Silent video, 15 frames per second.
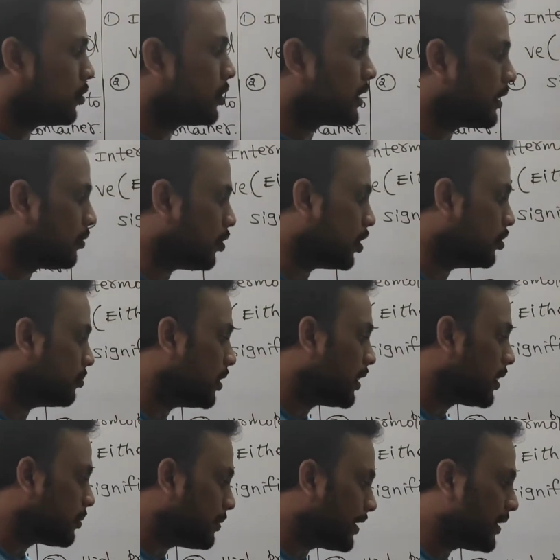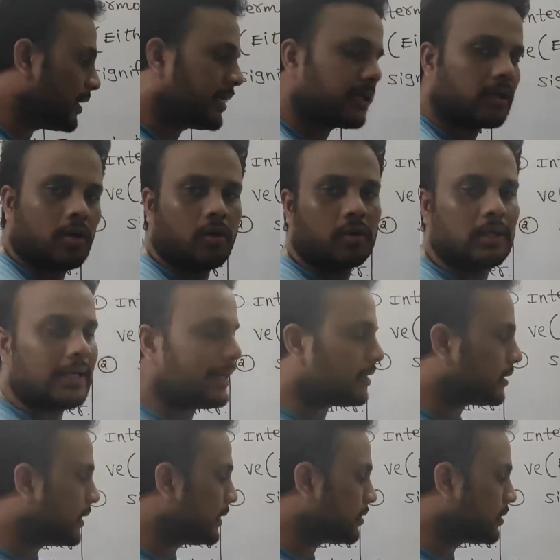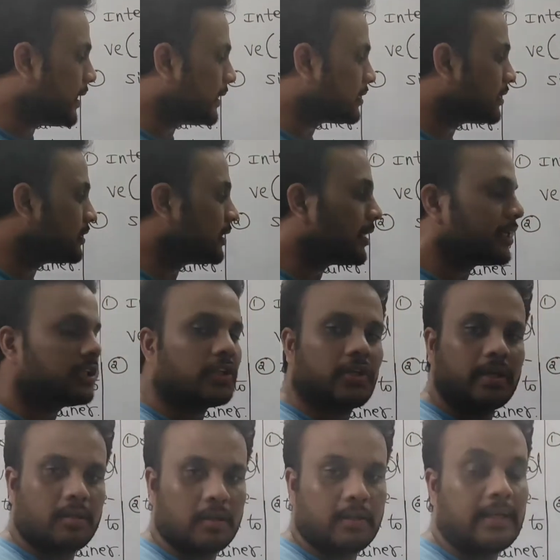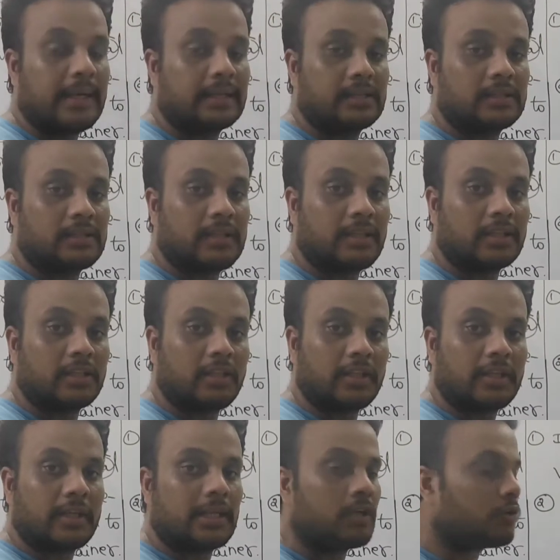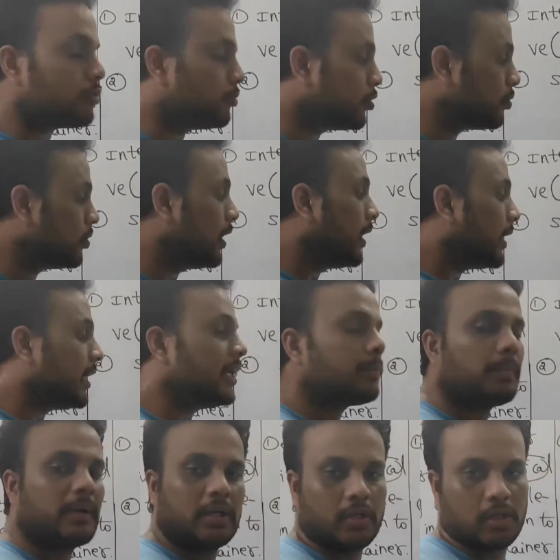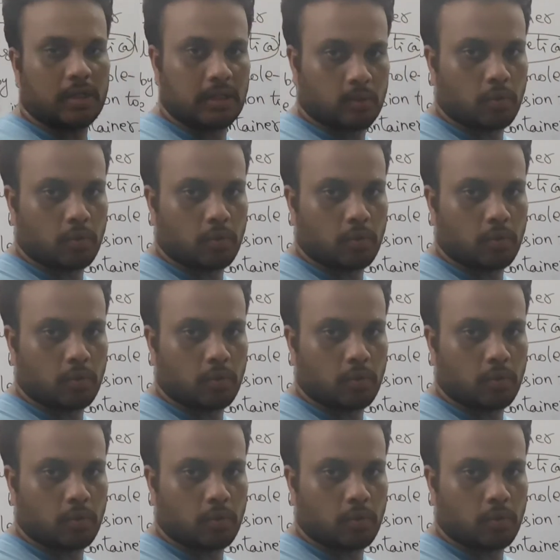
total volume. But here not like that. Gases are restricted to move in a particular